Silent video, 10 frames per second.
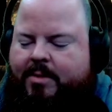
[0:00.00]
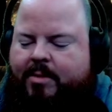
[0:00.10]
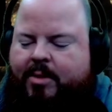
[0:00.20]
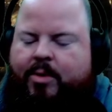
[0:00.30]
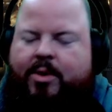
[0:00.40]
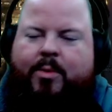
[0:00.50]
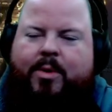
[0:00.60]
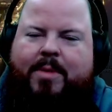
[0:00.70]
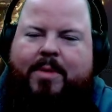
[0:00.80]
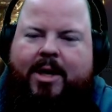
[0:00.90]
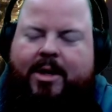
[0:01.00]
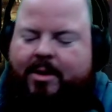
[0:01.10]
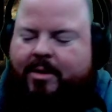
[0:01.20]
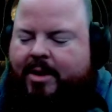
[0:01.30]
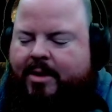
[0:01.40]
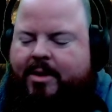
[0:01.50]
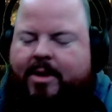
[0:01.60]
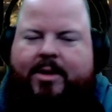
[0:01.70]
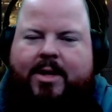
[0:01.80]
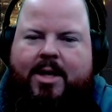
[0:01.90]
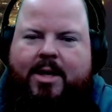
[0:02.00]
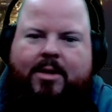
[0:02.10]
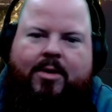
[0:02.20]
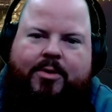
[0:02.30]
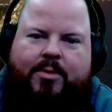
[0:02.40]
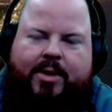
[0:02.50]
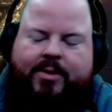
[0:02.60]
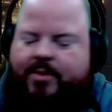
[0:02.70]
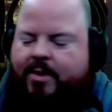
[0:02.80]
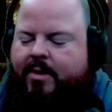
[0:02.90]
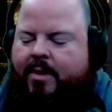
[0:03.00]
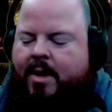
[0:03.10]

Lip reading: but where they're repeating it, they're like there at the end and all throughout the song.